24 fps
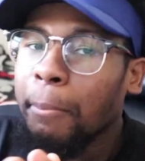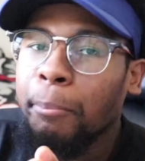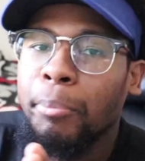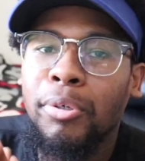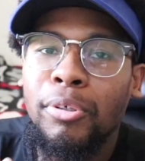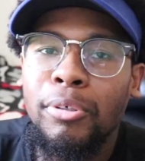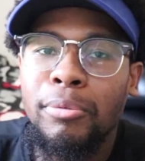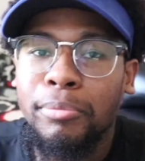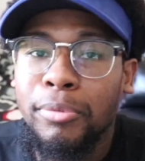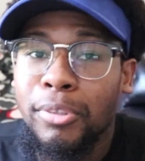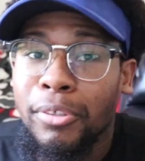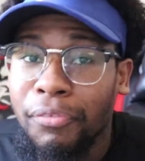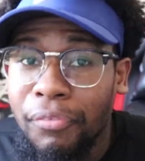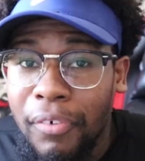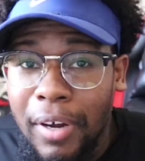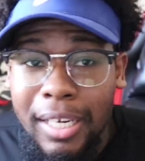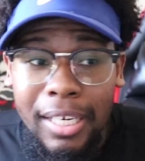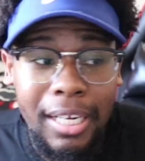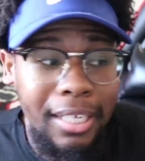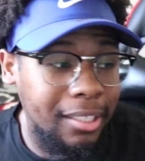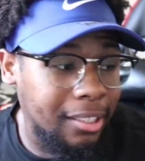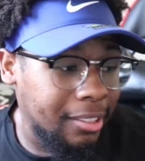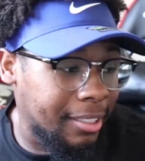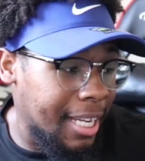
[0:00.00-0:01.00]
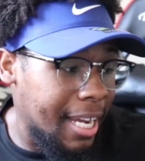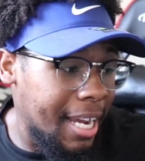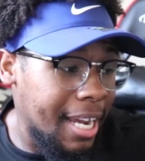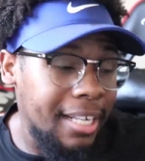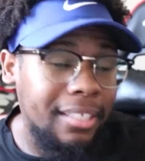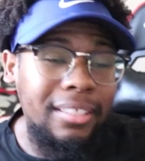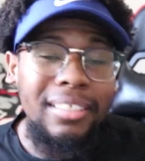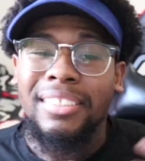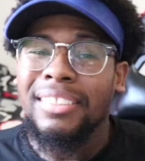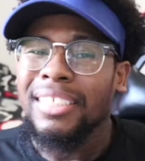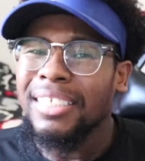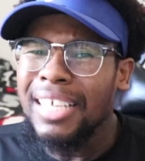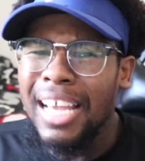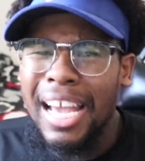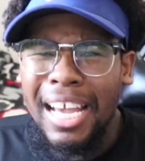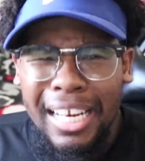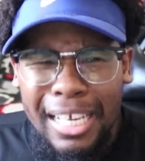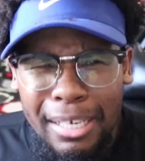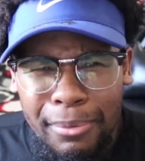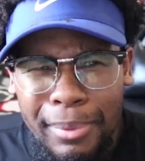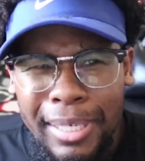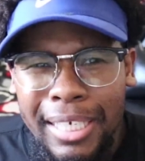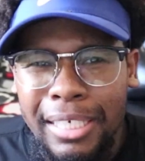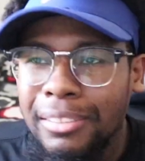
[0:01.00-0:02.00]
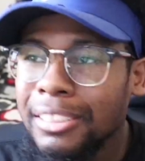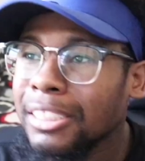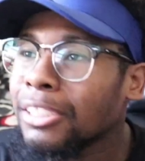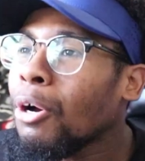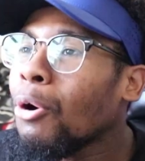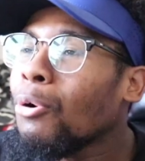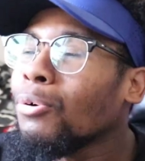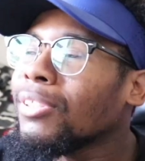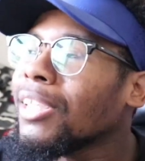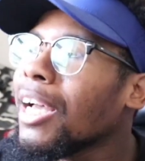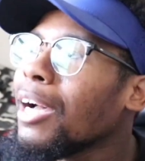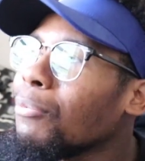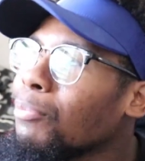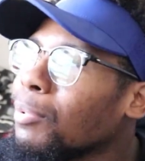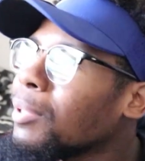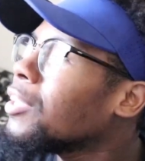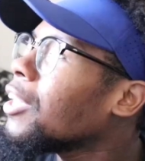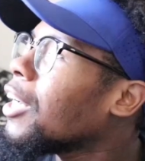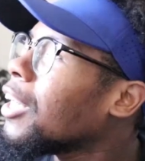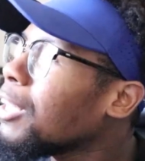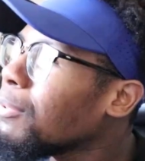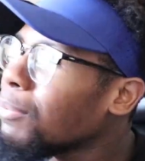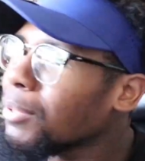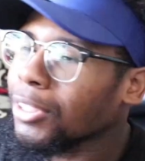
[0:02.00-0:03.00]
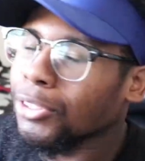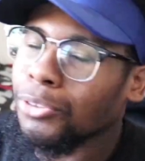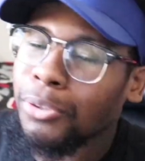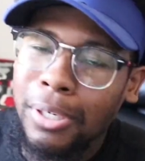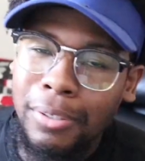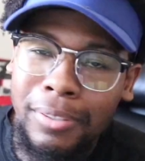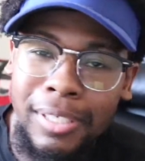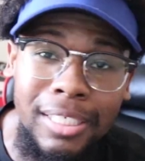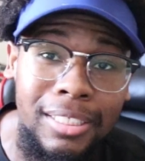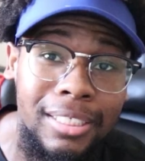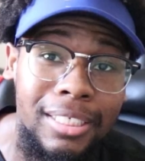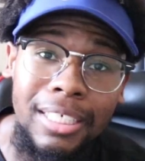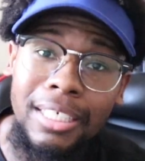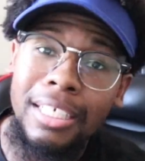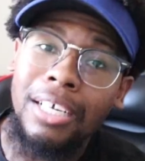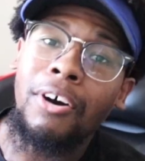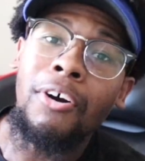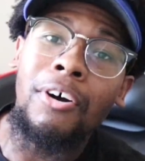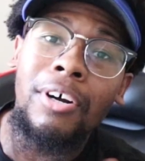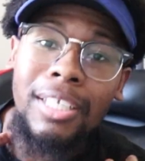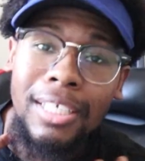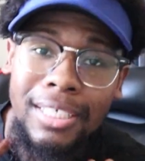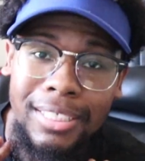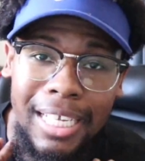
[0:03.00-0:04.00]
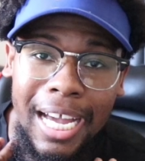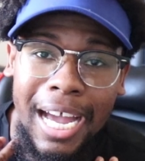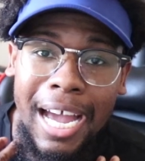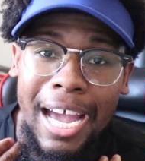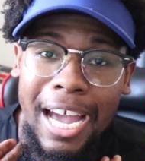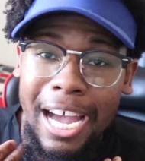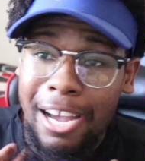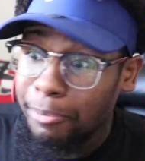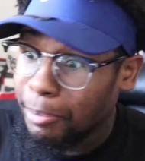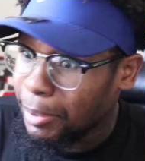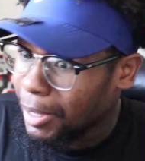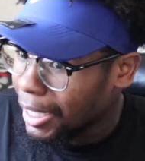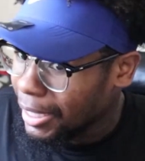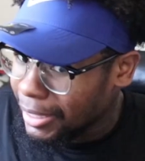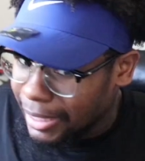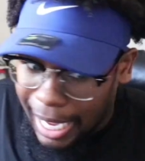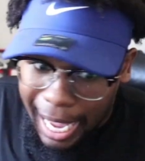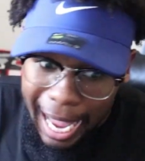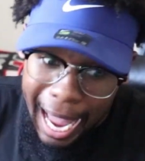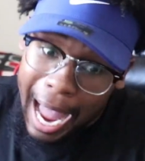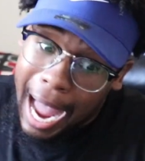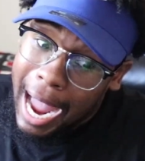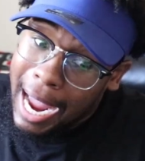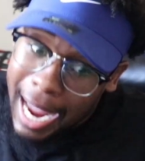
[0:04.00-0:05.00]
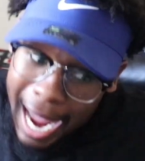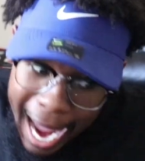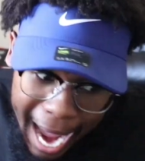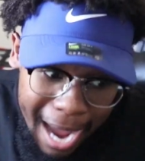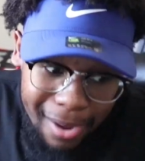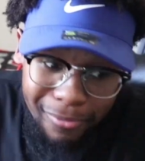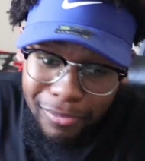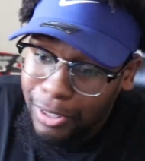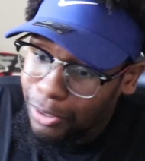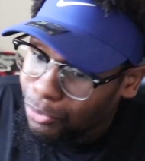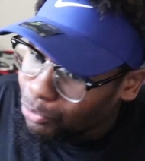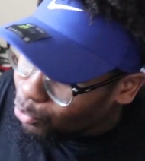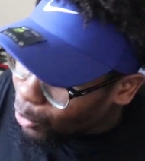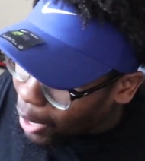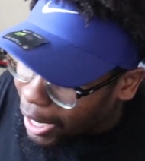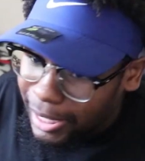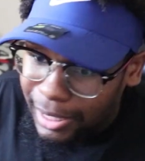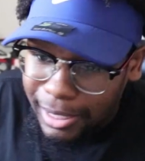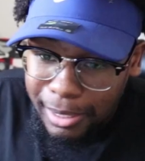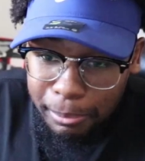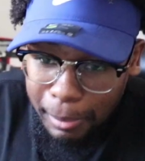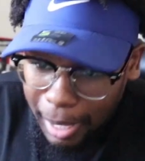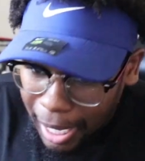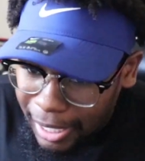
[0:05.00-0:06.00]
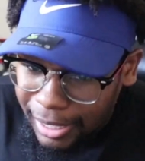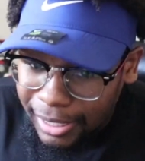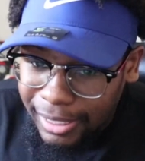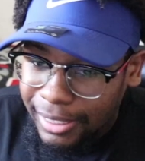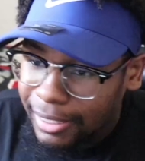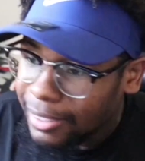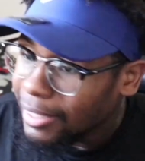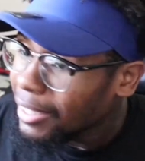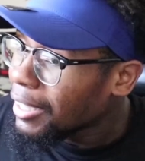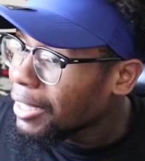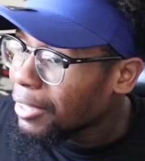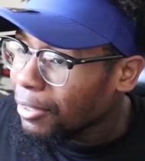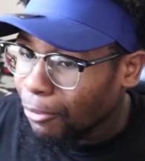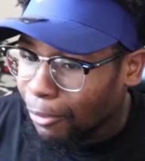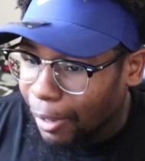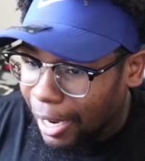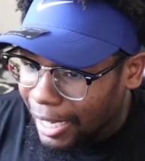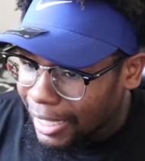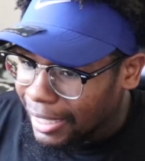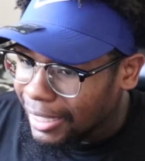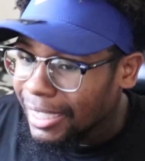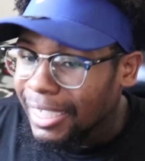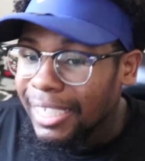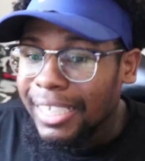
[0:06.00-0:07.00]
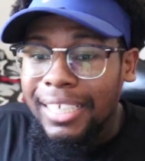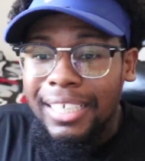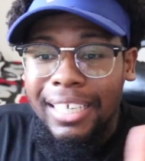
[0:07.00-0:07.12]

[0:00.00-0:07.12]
Boom, you find out the dad ain't weak. This whole time we thought he was a 12 keys kid, or at least I have, because I haven't read the manga, right?